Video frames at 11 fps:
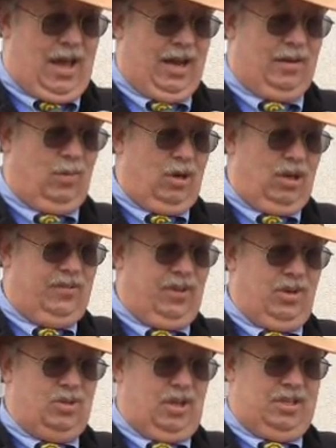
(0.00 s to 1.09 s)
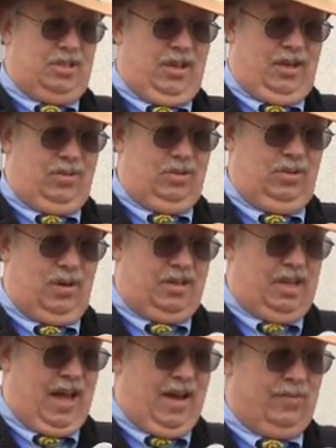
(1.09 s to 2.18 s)
And a word for those listening who do
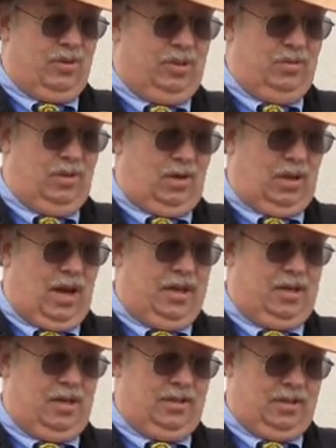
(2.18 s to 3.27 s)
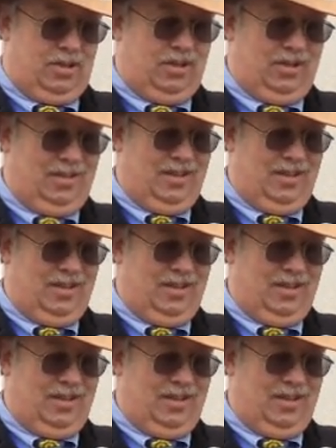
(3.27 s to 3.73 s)
not have or do not like guns.